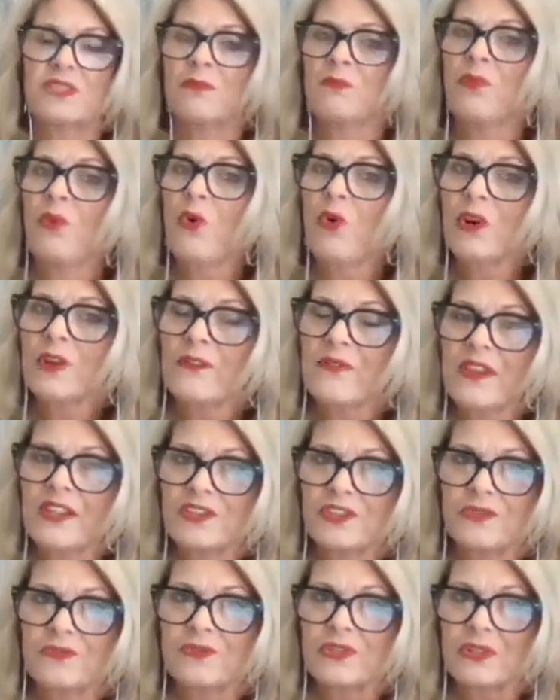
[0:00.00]
important
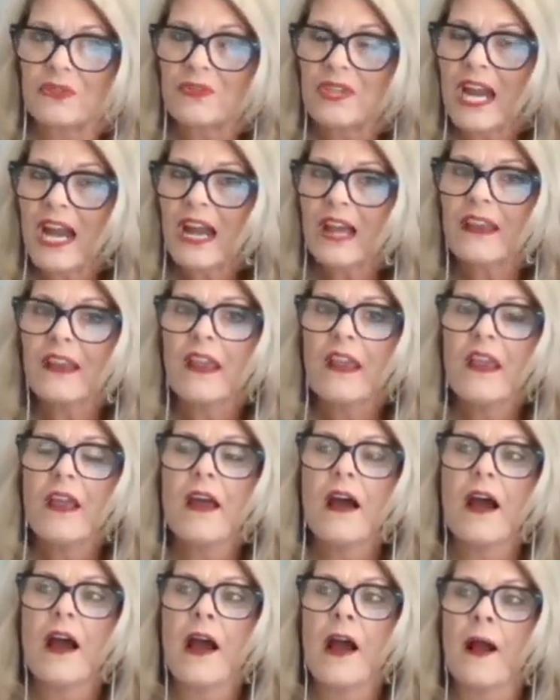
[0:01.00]
that you do that.
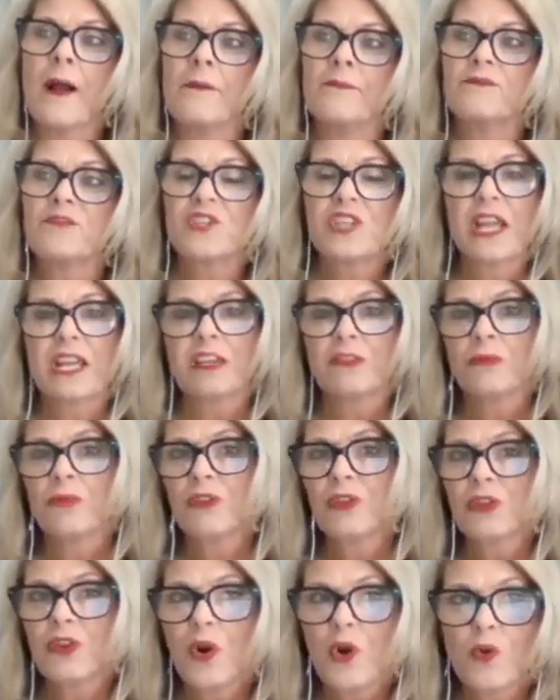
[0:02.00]
Check in
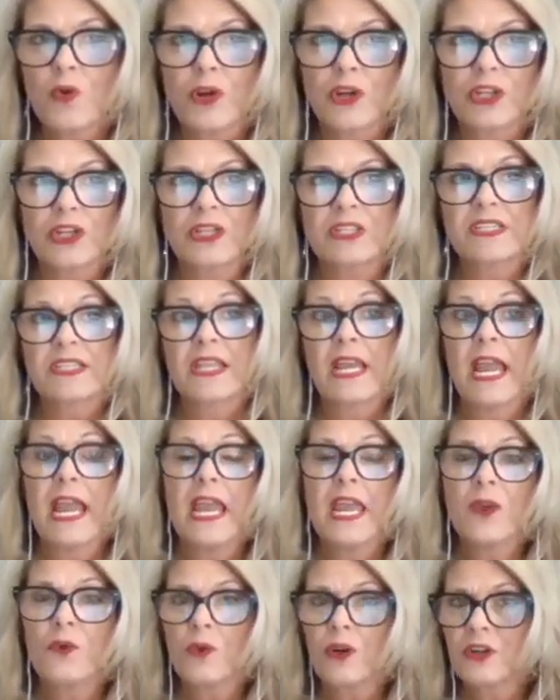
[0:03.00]
with a coworker and say,
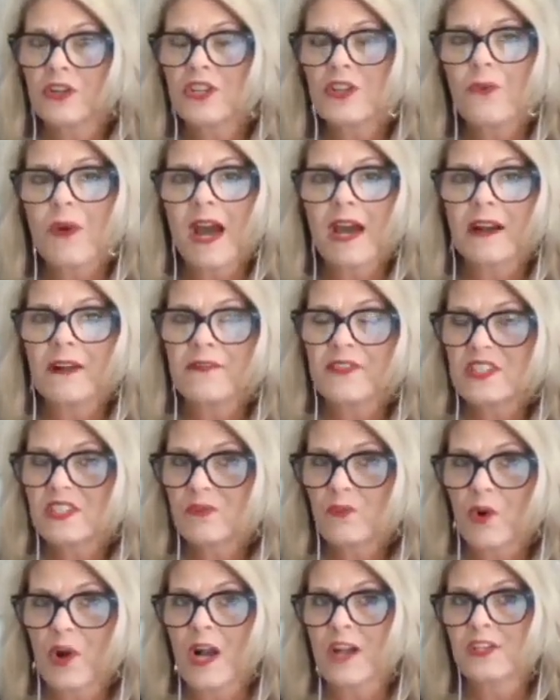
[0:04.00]
hey, where are you at on this
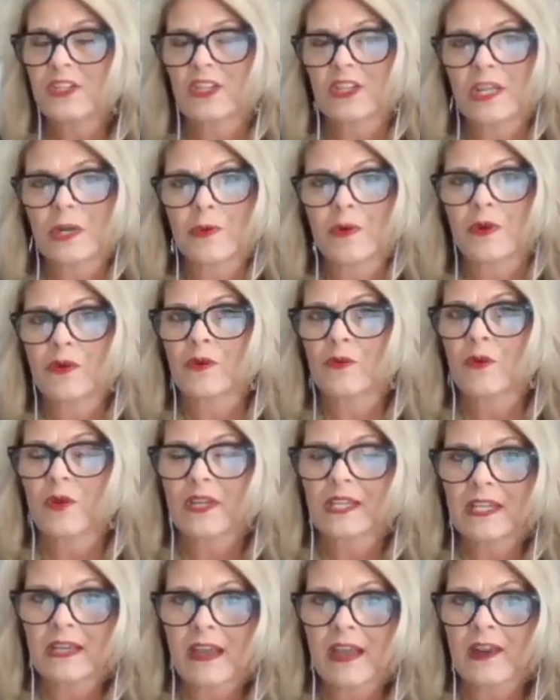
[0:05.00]
project that we are
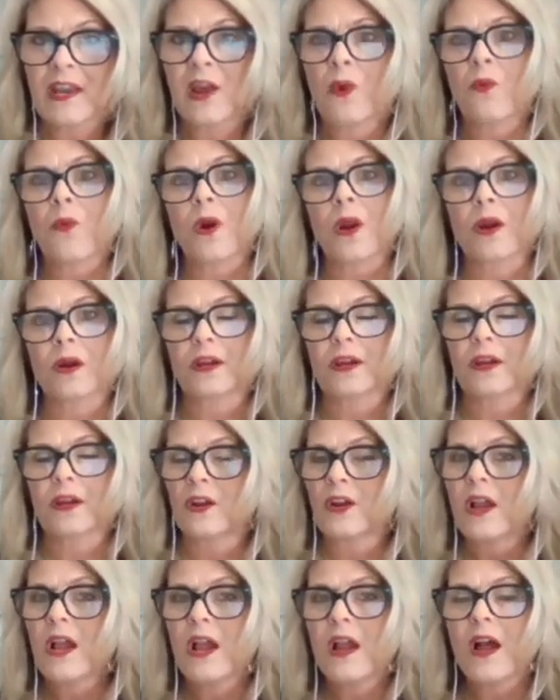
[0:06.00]
working on at work?
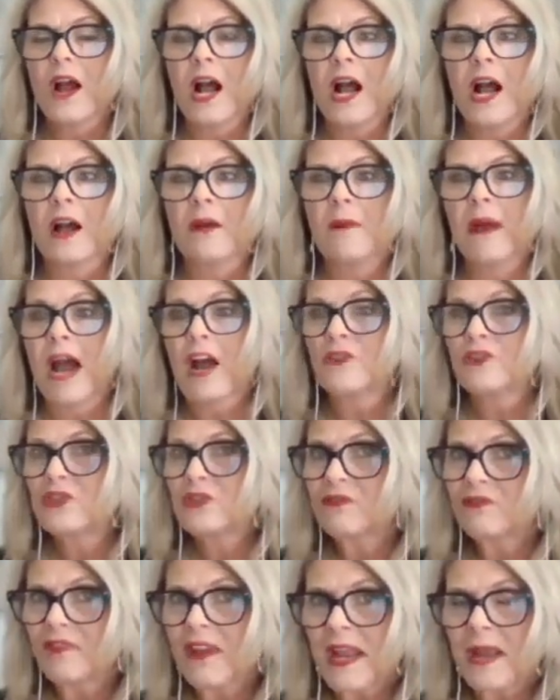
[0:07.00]
Or how's
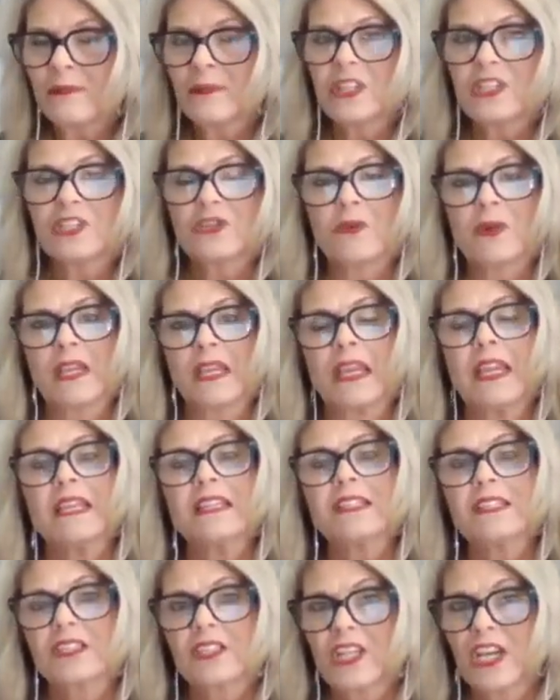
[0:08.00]
your family doing?
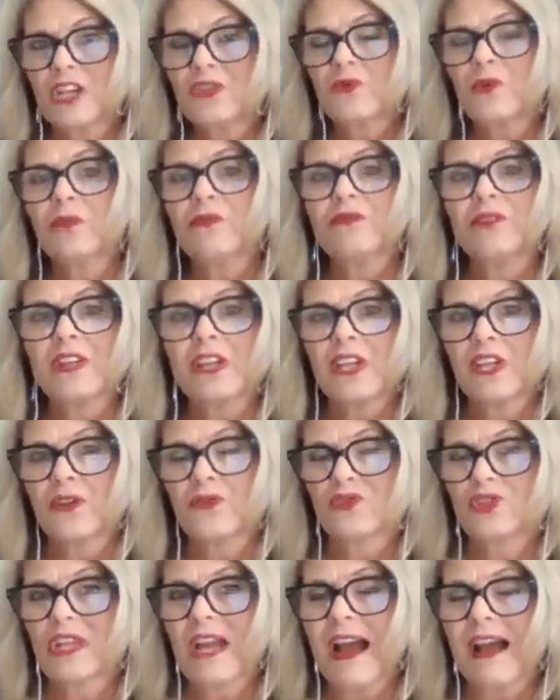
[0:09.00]
Schedule video
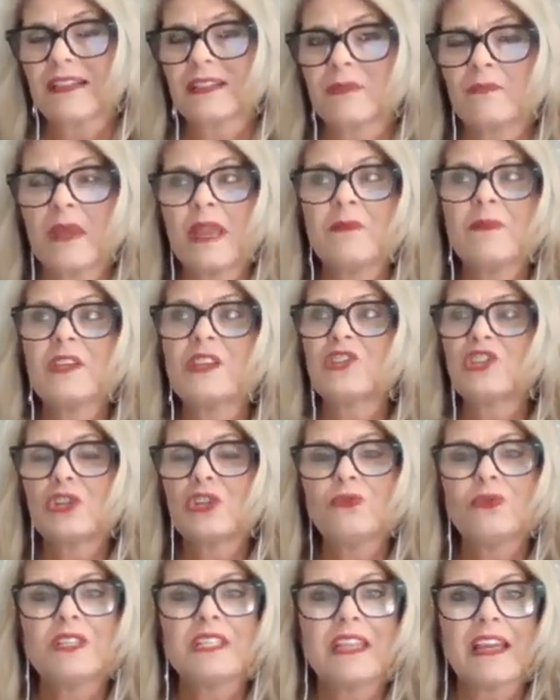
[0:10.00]
chats, maybe
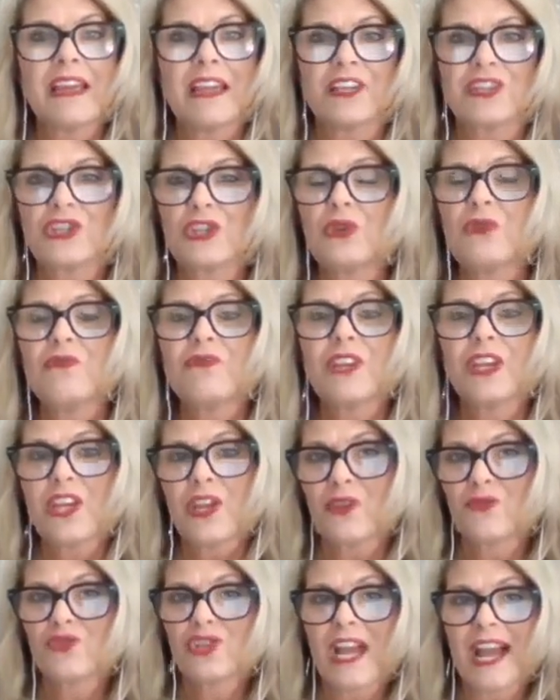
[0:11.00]
2 a day, 2
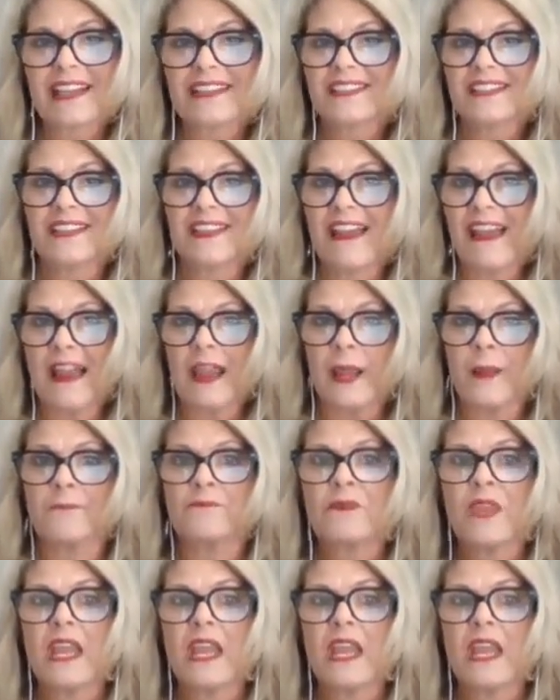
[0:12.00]
video chats a day,